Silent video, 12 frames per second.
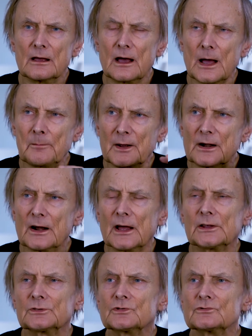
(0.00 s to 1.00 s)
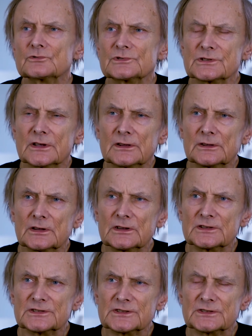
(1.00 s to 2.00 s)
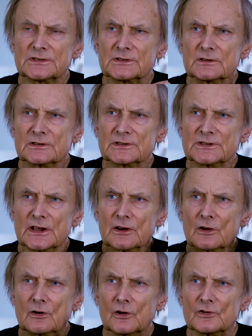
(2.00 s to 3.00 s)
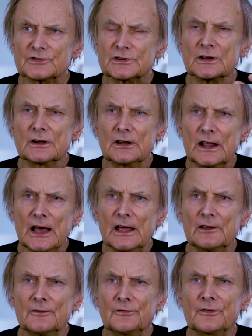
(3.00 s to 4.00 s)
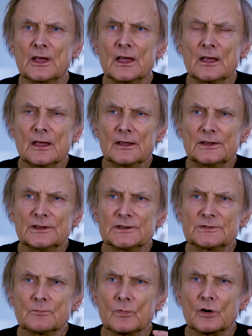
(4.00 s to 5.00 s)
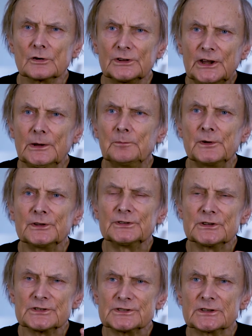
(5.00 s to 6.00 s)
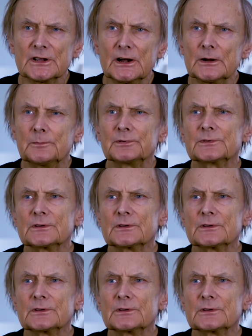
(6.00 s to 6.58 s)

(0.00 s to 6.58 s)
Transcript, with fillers: apparatus and his psychological life is more deeply disturbed